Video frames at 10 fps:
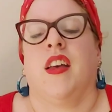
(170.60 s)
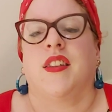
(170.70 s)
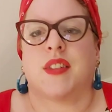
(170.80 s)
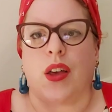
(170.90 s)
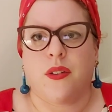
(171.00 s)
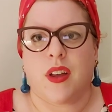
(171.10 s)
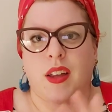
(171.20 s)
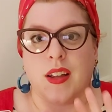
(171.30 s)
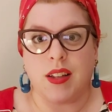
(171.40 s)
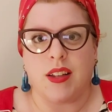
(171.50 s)
So
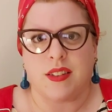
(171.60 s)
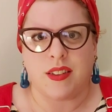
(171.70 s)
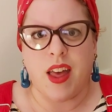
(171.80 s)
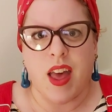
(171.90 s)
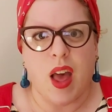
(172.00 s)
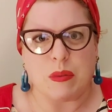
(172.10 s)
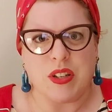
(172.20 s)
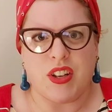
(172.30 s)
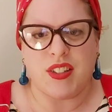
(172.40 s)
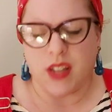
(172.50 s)
they're
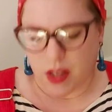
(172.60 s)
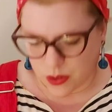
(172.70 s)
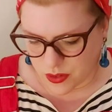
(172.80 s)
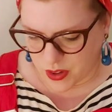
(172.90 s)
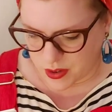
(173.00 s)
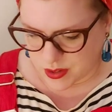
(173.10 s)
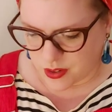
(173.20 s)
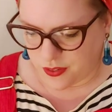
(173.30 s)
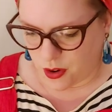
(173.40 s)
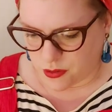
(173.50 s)
absolutely stunning, all of those
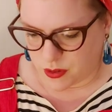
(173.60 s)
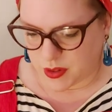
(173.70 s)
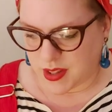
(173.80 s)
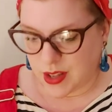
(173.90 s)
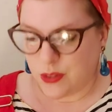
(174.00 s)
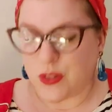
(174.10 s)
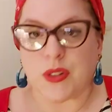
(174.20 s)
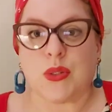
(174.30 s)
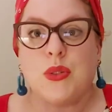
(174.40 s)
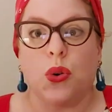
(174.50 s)
florals. And then you've got
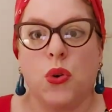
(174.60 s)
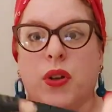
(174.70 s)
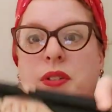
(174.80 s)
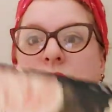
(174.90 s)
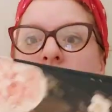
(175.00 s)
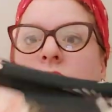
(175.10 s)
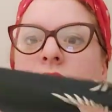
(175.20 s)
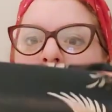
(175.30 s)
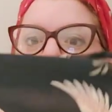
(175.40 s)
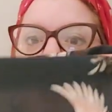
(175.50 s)
the stalks
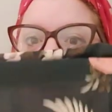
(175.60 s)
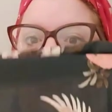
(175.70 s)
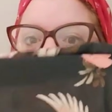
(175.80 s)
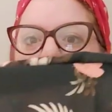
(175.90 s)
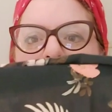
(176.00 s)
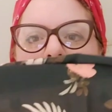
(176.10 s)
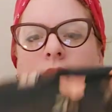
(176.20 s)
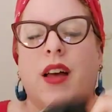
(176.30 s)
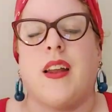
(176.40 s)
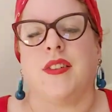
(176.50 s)
to match as
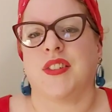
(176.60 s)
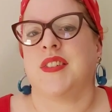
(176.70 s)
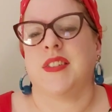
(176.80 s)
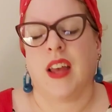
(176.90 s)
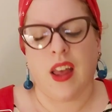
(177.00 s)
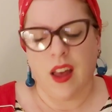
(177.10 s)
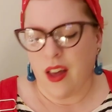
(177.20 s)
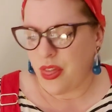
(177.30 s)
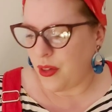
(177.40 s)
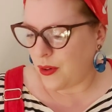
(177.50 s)
well. And I just
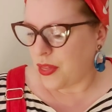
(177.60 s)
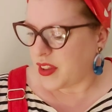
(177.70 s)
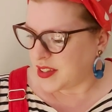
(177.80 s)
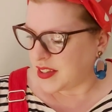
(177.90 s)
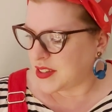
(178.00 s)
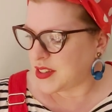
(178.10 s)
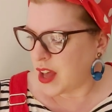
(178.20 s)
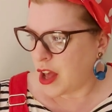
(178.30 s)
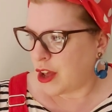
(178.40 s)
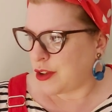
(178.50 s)
thought this is
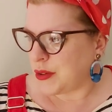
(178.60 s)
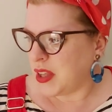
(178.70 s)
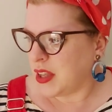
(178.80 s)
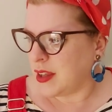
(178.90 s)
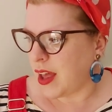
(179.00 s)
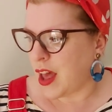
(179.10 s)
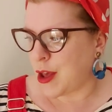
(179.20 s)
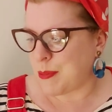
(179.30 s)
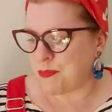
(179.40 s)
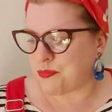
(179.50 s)
so
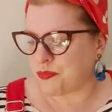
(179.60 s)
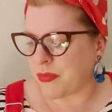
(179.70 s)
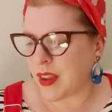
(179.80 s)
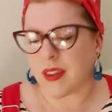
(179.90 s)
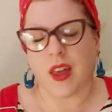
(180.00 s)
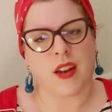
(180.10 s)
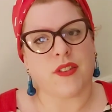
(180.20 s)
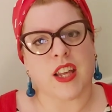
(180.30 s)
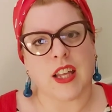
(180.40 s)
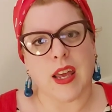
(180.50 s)
kind
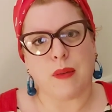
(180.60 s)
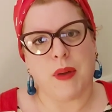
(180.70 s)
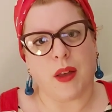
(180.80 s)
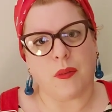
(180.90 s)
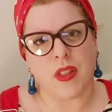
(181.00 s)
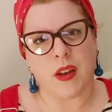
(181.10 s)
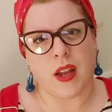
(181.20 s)
of in keeping with the